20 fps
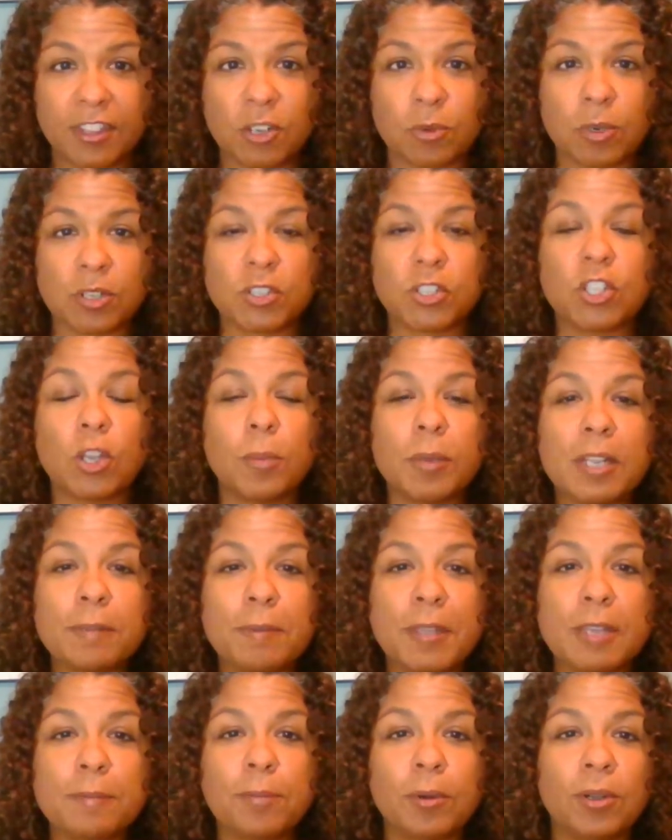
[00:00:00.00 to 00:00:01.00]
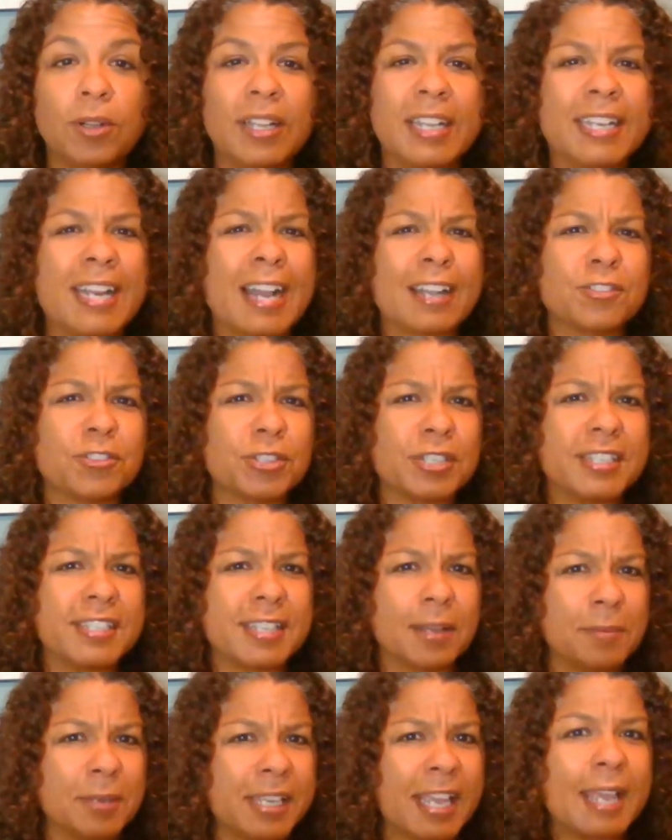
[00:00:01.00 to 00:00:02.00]
There were so many people, and actually,
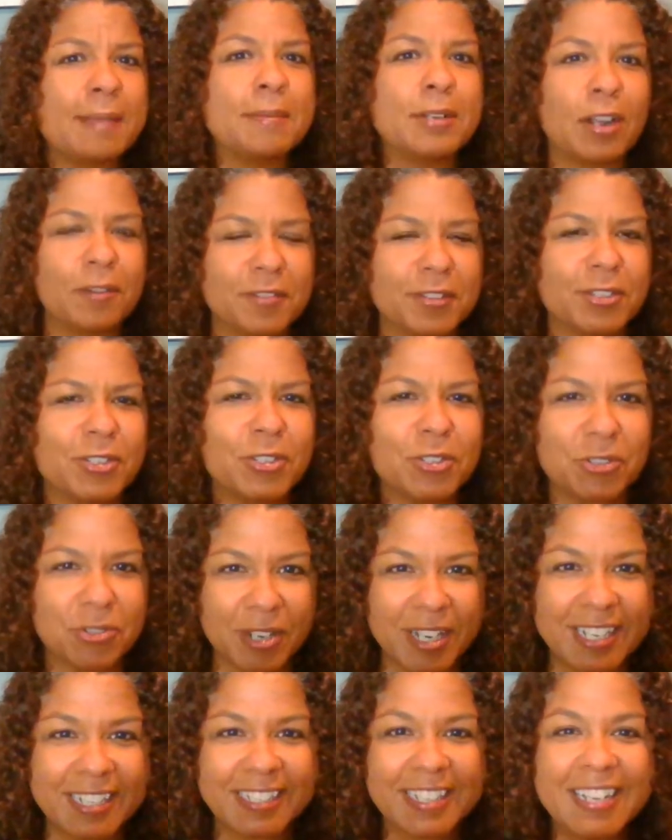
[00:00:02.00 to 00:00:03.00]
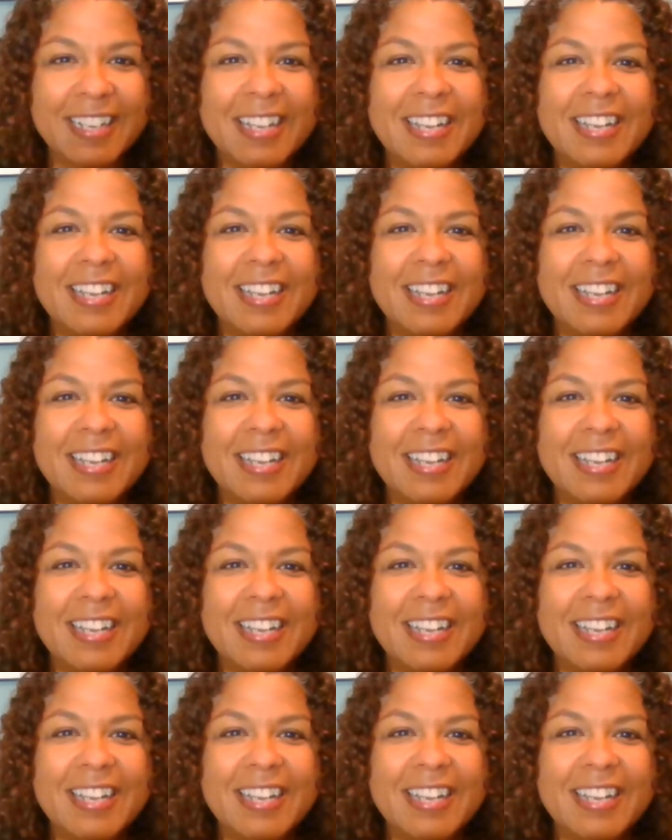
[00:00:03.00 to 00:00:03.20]
someone came in off the street.